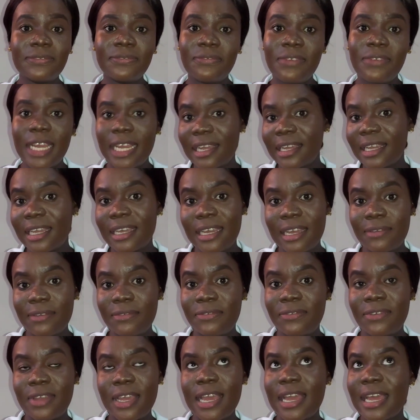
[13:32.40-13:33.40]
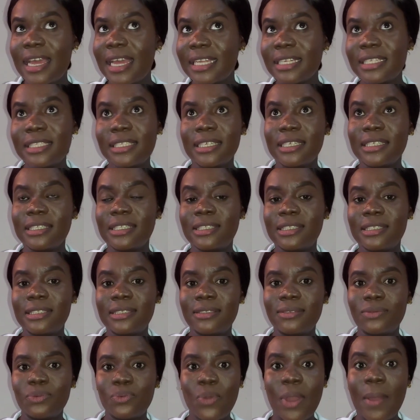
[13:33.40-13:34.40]
vac I've had is
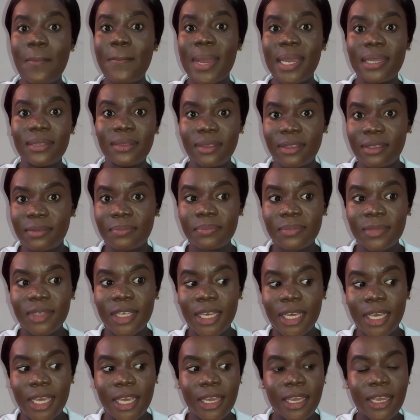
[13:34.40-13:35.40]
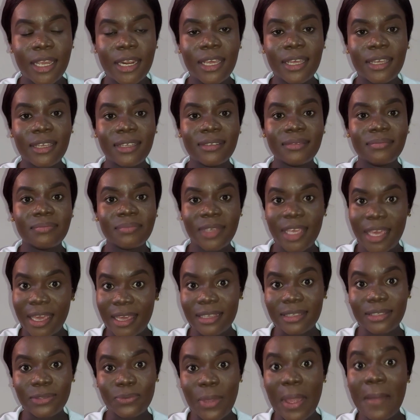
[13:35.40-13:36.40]
1 month.
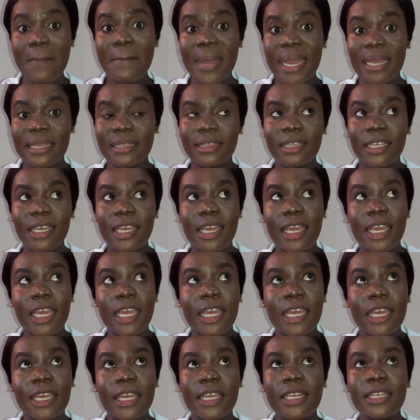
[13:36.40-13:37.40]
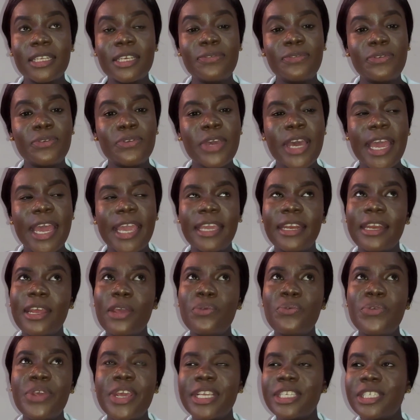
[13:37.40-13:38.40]
Yes, 1 month. And if you are in
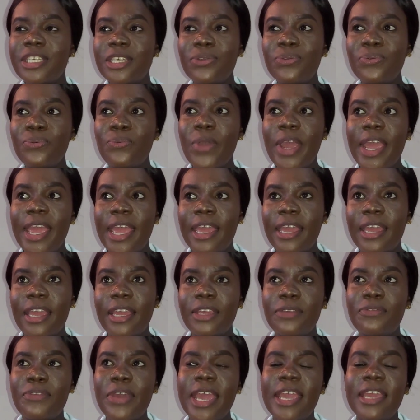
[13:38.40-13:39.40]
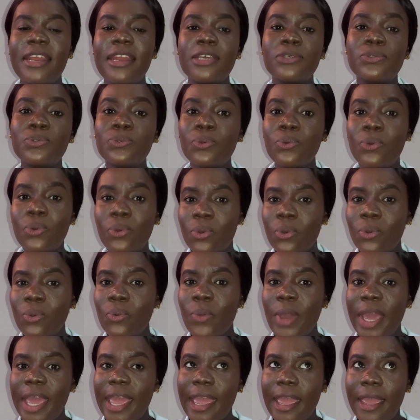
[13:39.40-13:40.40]
a region where, if you are in a
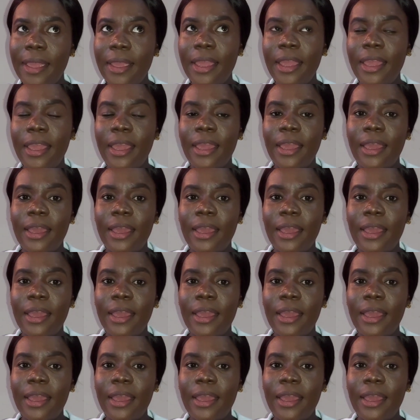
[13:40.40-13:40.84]
school where